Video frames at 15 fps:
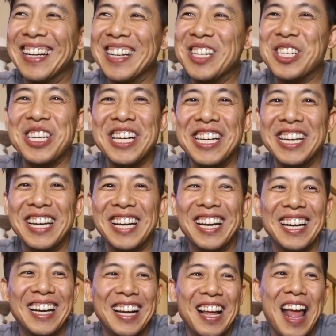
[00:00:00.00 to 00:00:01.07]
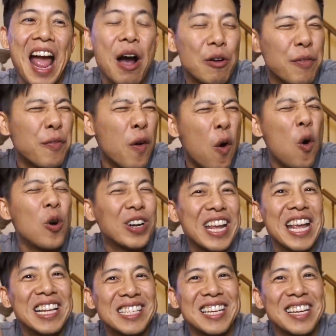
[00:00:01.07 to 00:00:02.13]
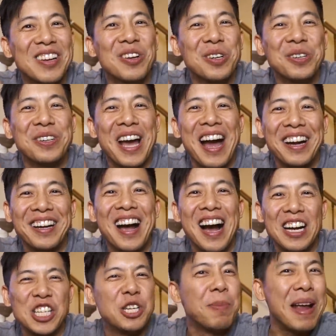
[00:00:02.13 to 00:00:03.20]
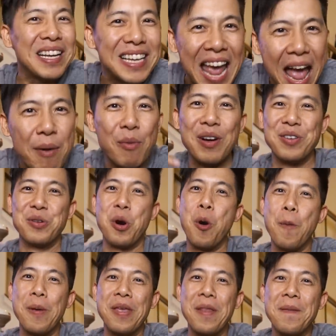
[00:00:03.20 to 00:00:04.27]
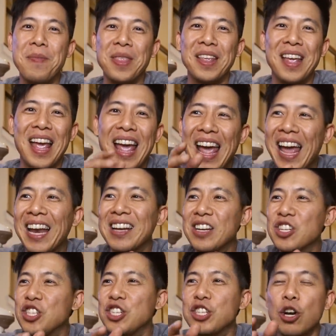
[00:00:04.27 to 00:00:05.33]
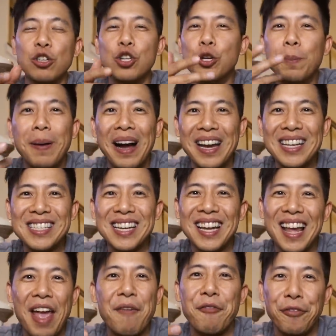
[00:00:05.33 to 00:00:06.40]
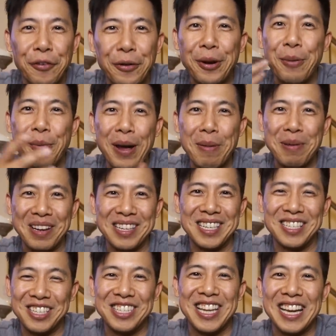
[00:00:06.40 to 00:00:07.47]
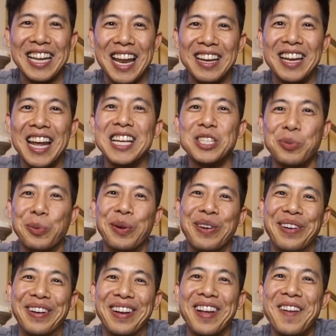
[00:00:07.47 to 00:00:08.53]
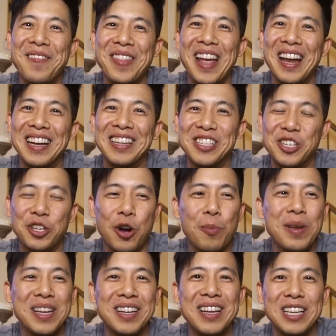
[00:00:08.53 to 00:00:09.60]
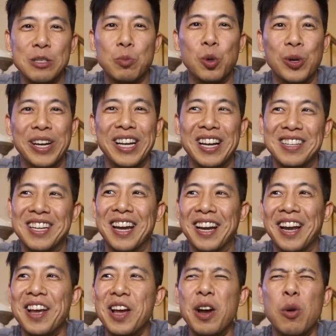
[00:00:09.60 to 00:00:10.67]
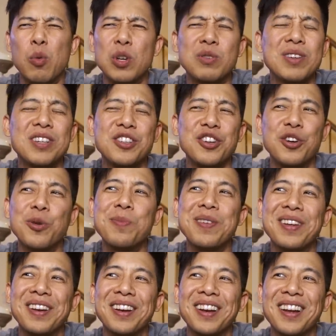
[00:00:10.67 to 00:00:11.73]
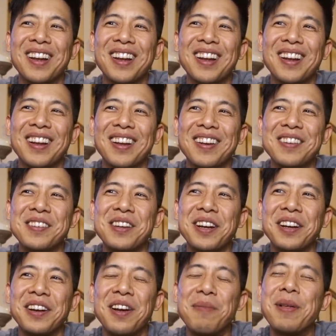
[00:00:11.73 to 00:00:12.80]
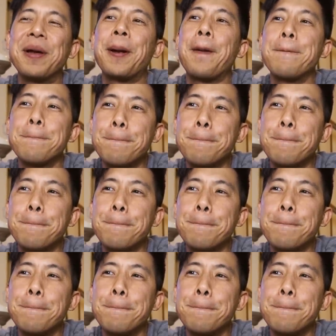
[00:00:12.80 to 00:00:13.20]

she, out of all the instant noodle that I got, she picked that one to open. And she took 2 bites and threw it away because she said that it tastes weird. And she told me the next morning, I was like, which one did you open? She's like, I'm like,